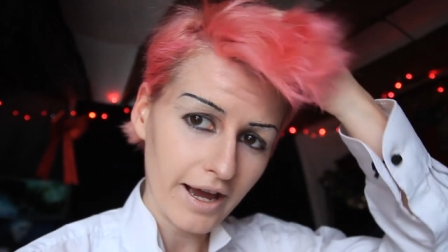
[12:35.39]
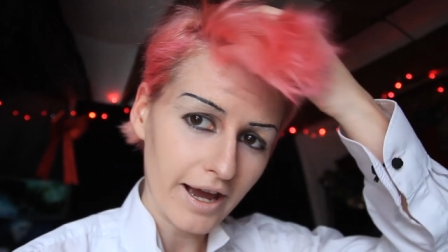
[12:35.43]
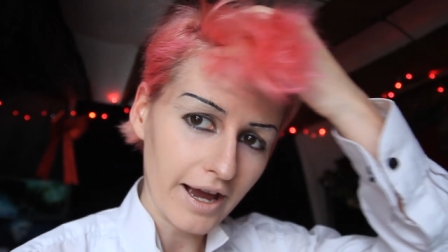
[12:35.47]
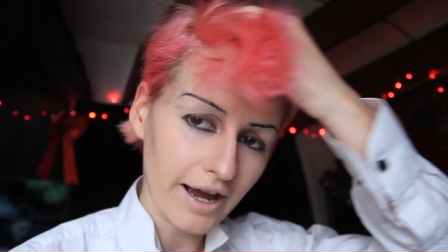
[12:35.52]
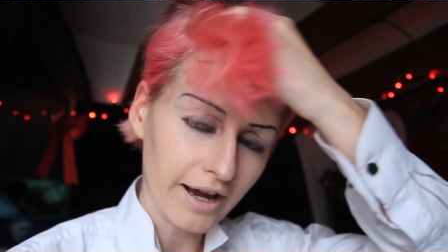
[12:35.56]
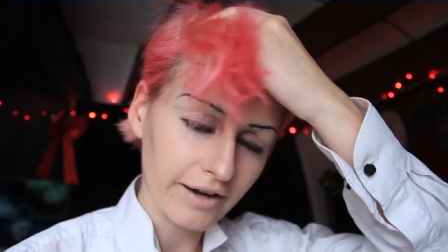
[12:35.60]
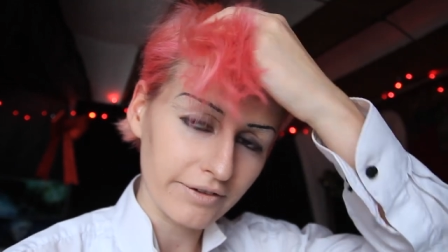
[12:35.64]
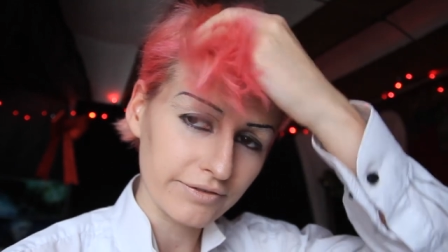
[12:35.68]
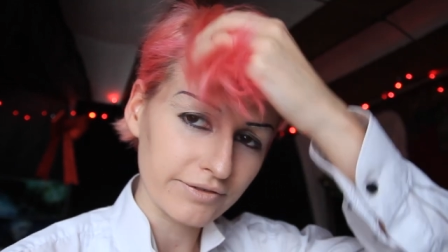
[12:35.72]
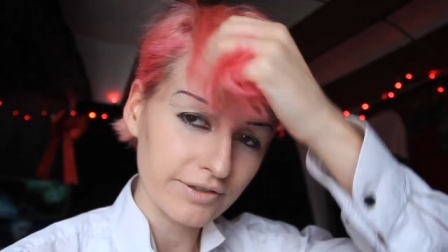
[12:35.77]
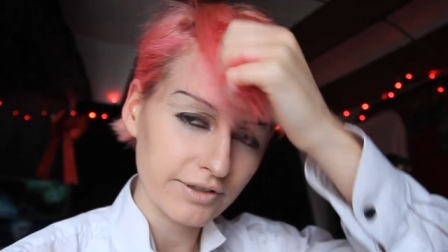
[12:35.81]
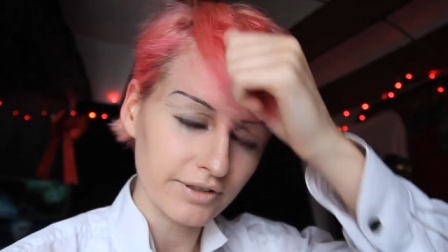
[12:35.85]

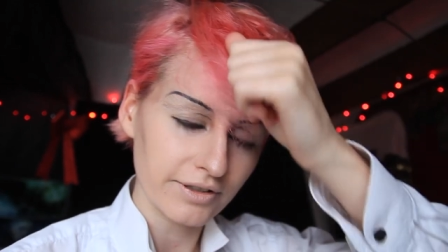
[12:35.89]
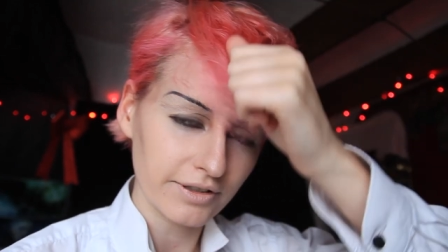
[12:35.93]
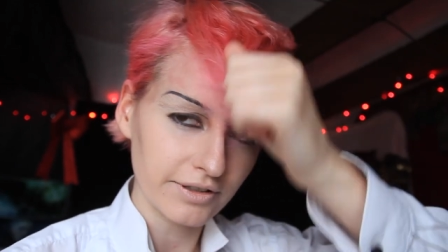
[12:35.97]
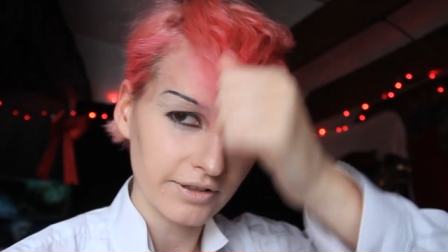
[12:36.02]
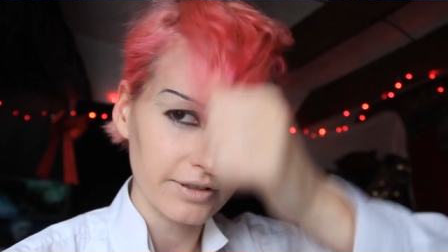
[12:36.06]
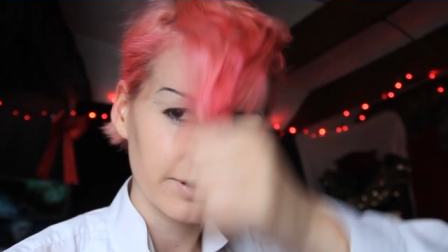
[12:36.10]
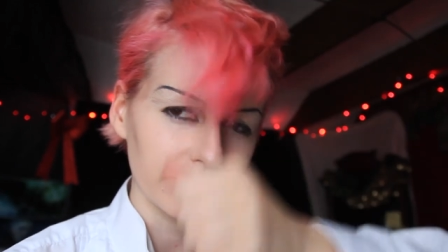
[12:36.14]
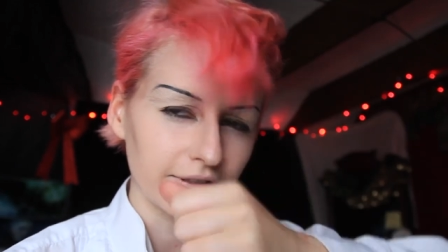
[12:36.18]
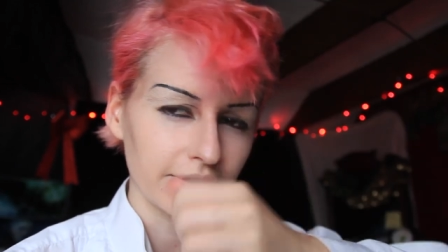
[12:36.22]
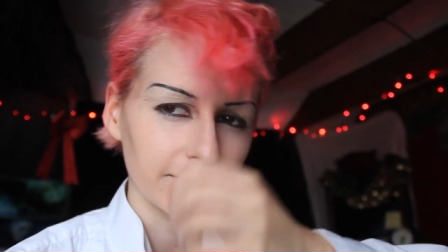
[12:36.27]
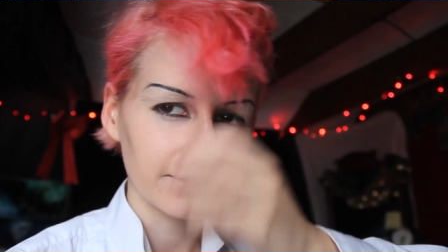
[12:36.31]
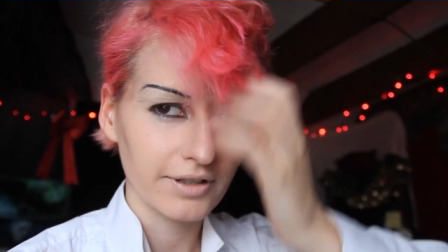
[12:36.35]

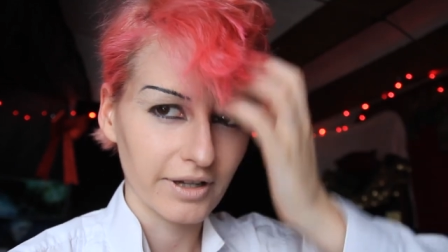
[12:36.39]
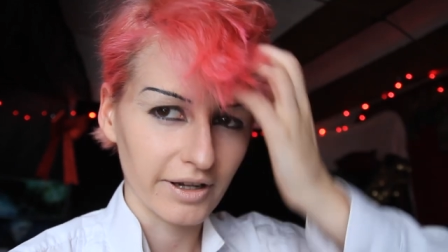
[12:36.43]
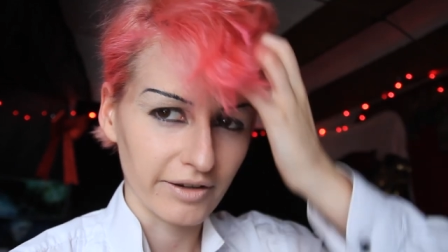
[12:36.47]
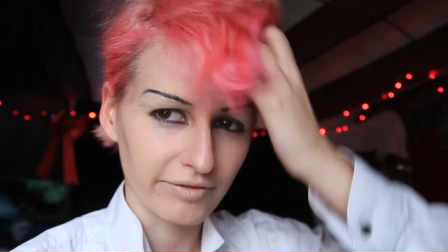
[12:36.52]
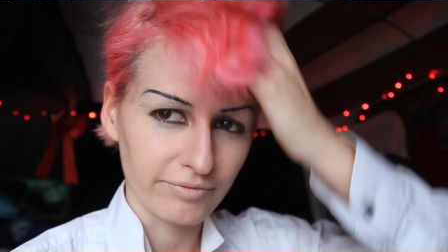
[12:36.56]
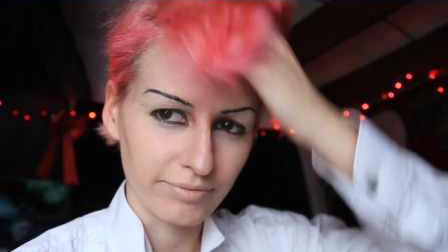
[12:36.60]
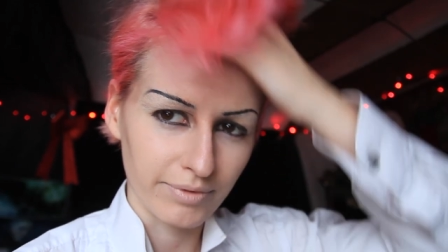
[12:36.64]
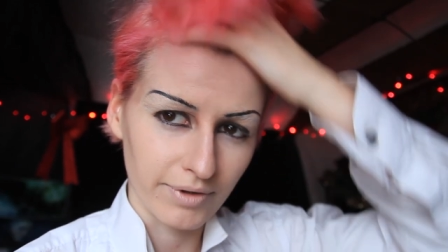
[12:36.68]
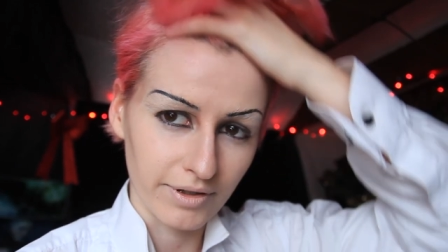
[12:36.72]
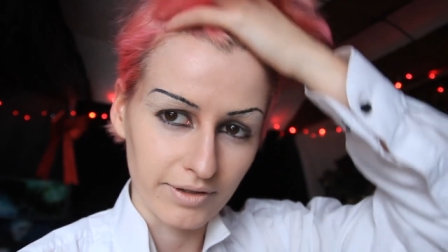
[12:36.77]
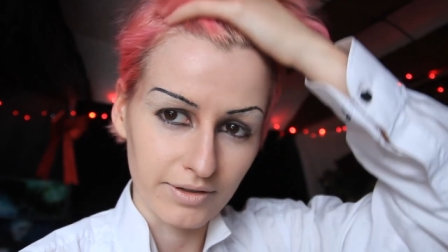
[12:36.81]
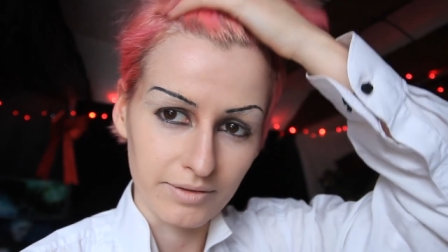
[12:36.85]
after
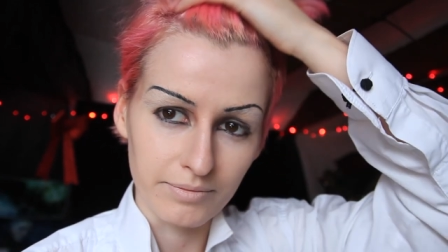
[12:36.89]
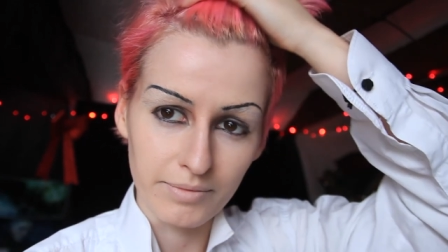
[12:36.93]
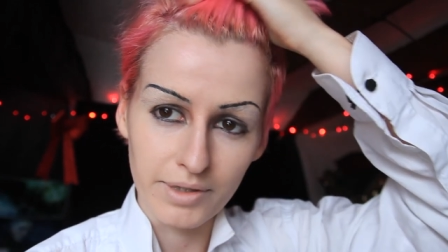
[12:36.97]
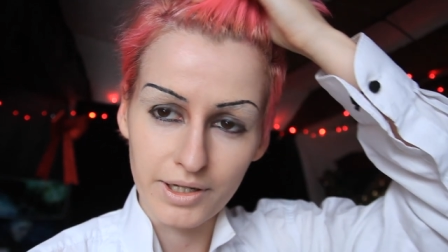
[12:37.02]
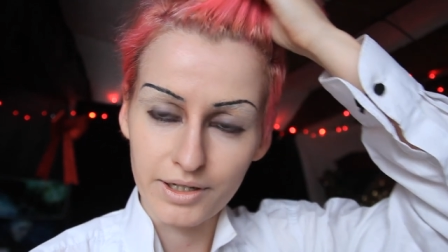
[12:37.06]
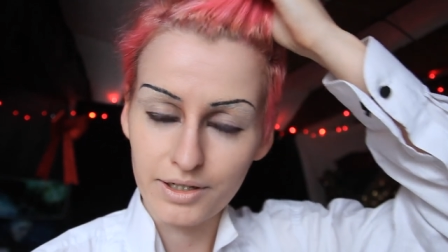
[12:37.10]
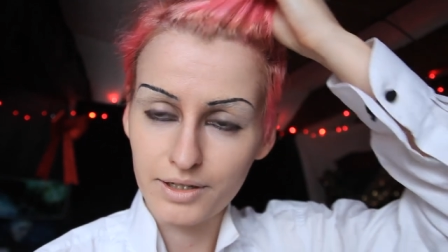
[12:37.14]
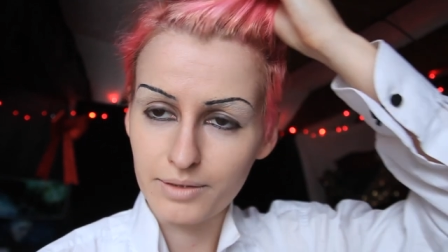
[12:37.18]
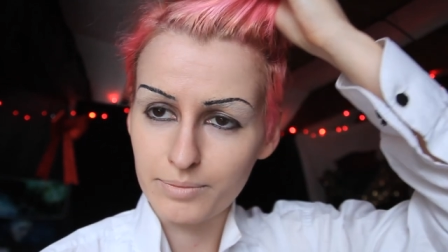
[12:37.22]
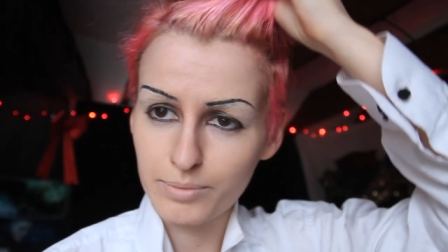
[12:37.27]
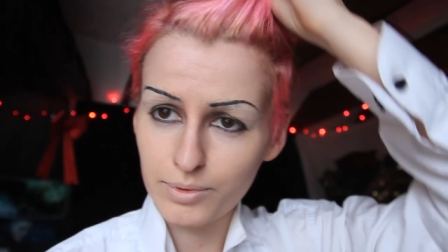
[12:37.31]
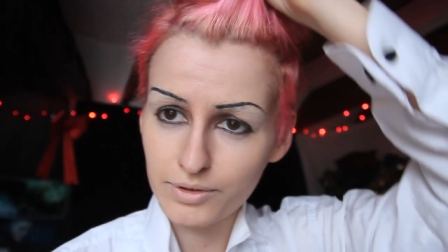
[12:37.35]
I've put the
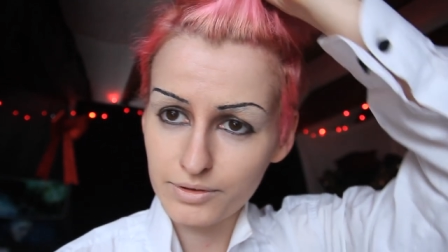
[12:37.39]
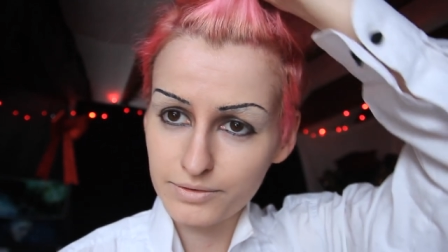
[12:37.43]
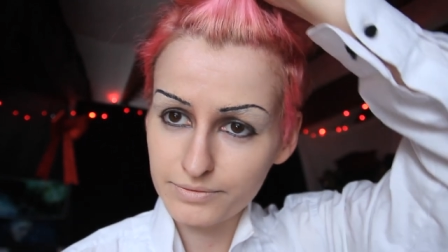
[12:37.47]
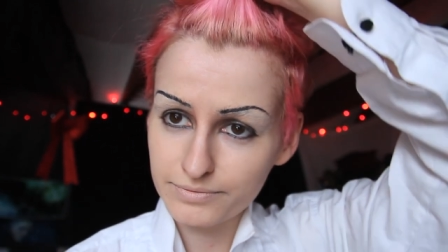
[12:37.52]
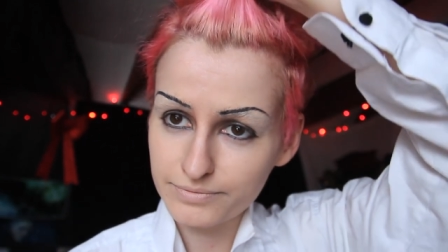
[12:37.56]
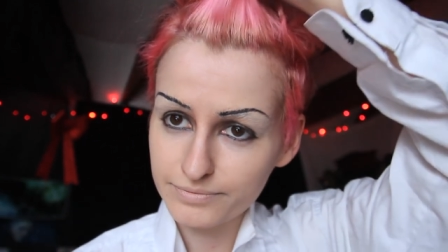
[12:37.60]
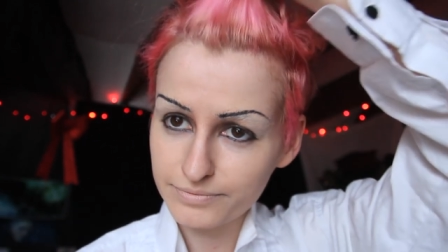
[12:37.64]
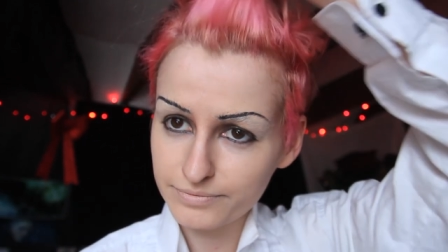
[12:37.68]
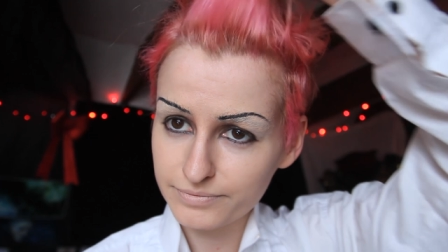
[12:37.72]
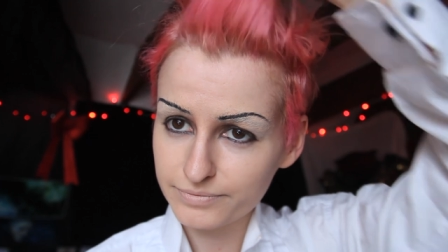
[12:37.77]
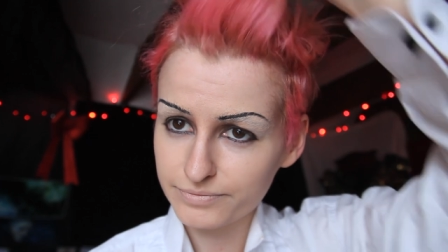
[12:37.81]
makeup on.